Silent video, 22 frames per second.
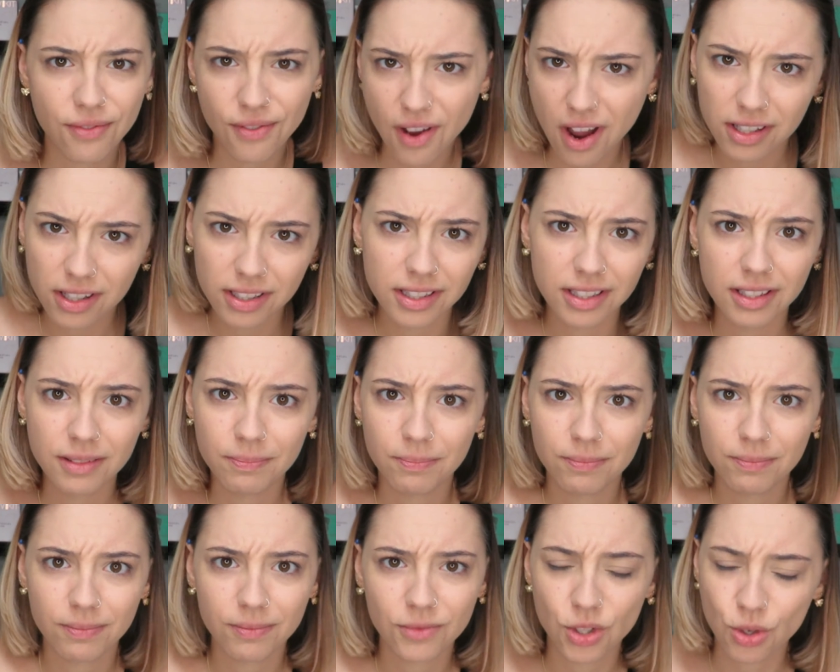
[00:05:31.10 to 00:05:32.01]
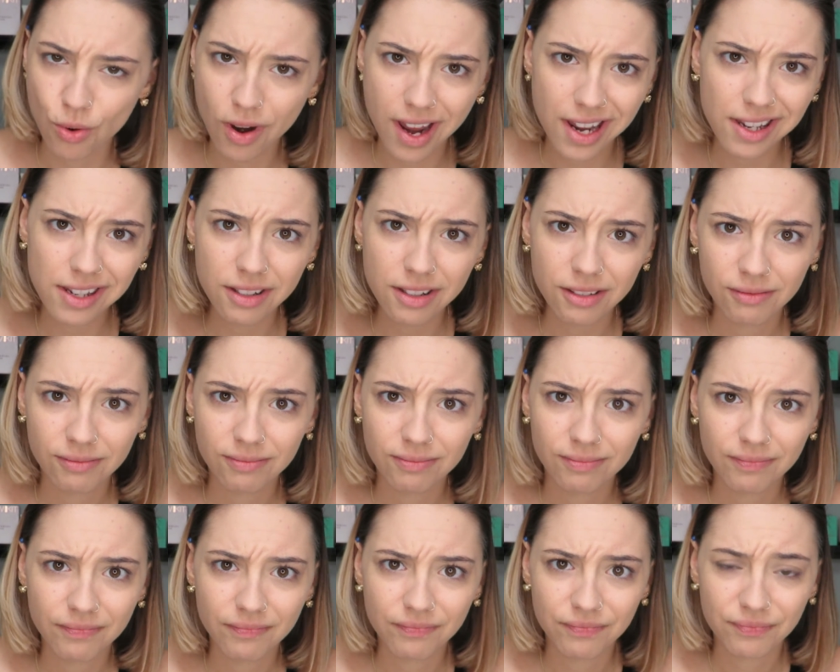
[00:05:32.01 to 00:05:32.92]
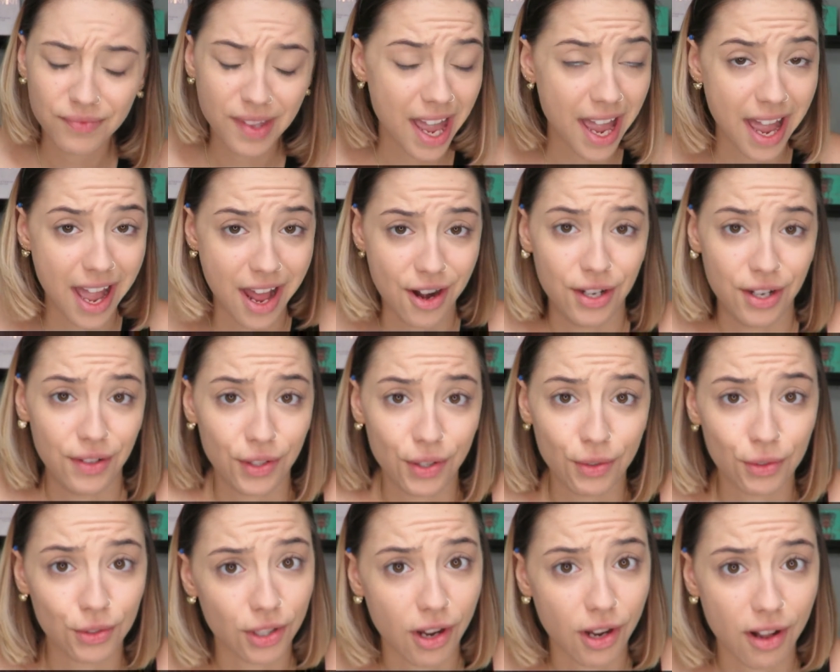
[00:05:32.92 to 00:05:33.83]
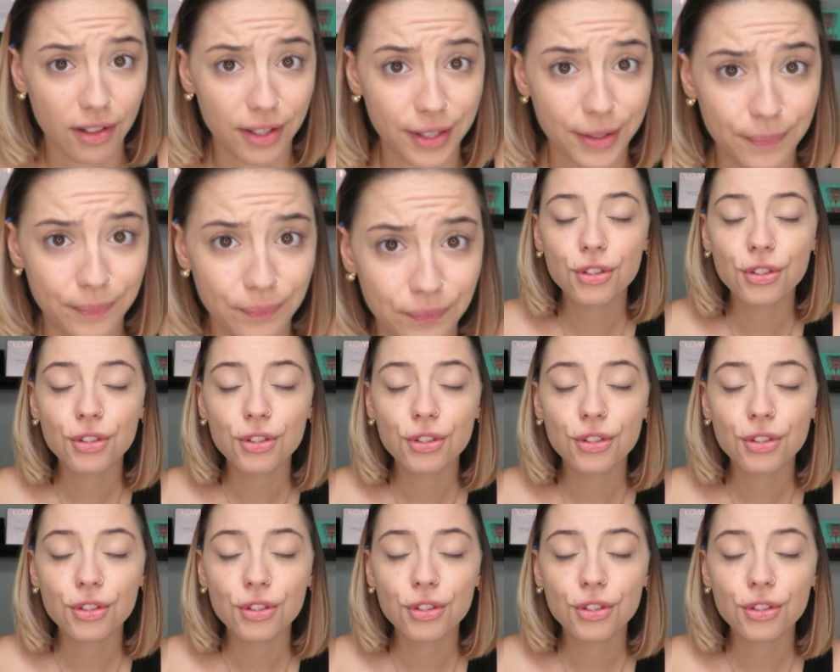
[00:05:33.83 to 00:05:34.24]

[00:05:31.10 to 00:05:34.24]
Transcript: foxy trend. I don't even know what it's called.